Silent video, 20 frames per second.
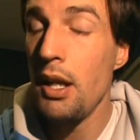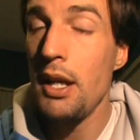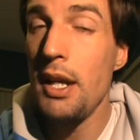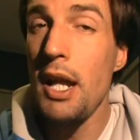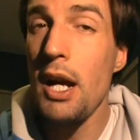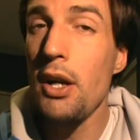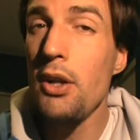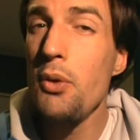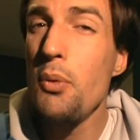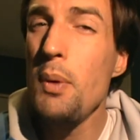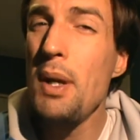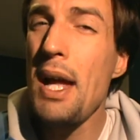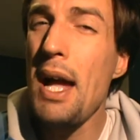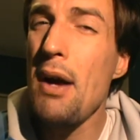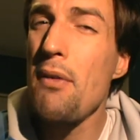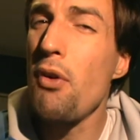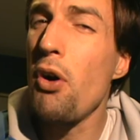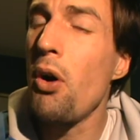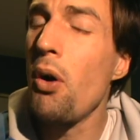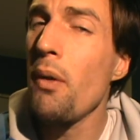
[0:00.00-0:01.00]
Now you, we
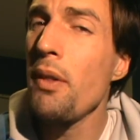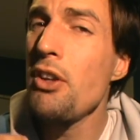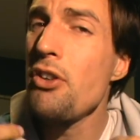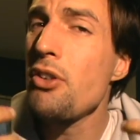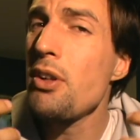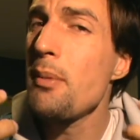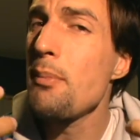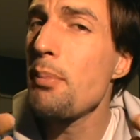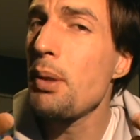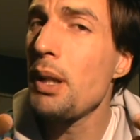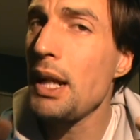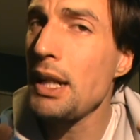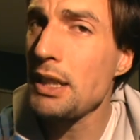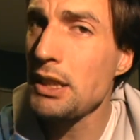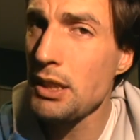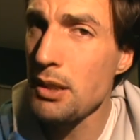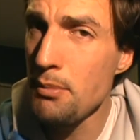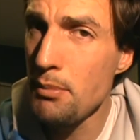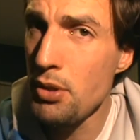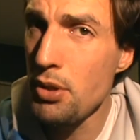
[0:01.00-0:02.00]
have all these complex
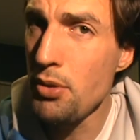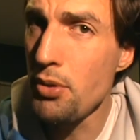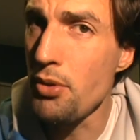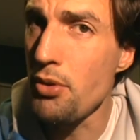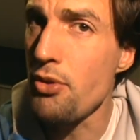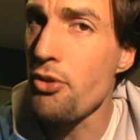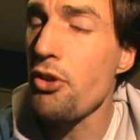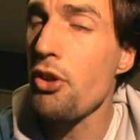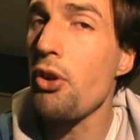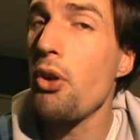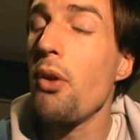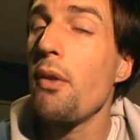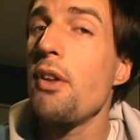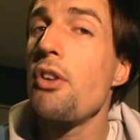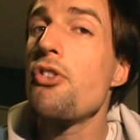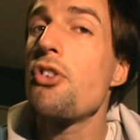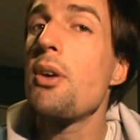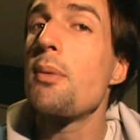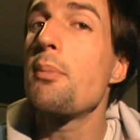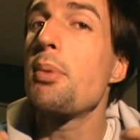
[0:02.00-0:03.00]
computers and all
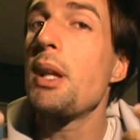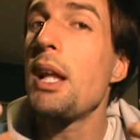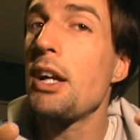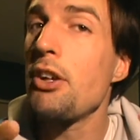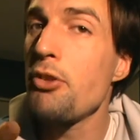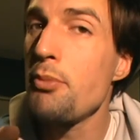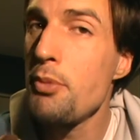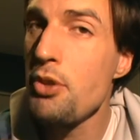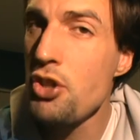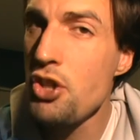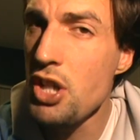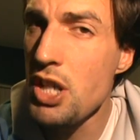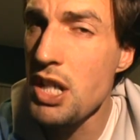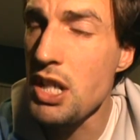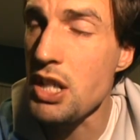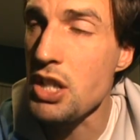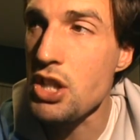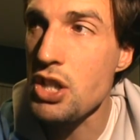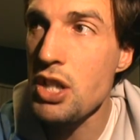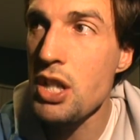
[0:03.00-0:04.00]
these complex
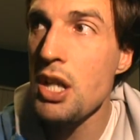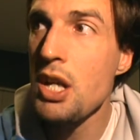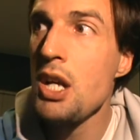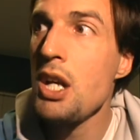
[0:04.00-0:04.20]
machines.